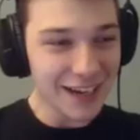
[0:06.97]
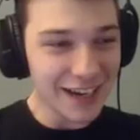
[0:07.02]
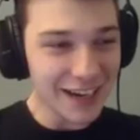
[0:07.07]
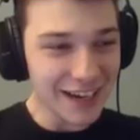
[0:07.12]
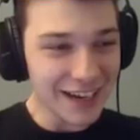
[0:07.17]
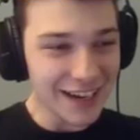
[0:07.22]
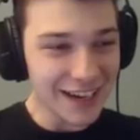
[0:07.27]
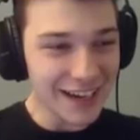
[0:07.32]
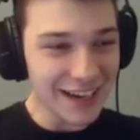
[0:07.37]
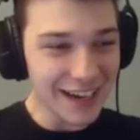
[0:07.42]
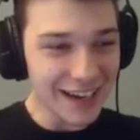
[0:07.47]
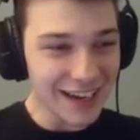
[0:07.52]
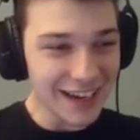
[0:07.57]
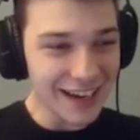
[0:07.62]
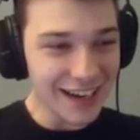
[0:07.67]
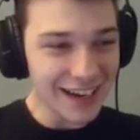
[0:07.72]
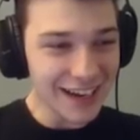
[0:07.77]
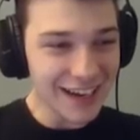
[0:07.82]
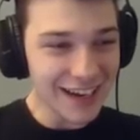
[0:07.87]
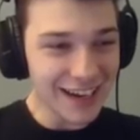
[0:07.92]

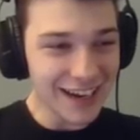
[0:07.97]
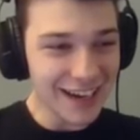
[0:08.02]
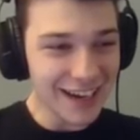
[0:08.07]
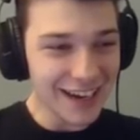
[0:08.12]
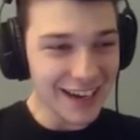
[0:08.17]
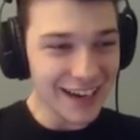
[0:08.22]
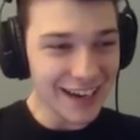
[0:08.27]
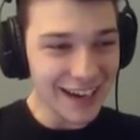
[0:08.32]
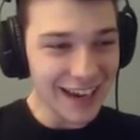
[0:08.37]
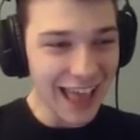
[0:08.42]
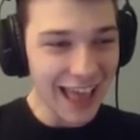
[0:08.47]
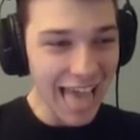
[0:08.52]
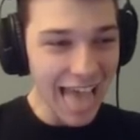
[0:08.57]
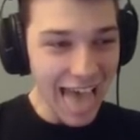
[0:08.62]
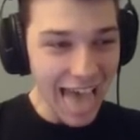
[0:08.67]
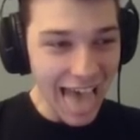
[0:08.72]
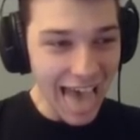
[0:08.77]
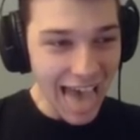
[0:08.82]
No one is speaking in this clip.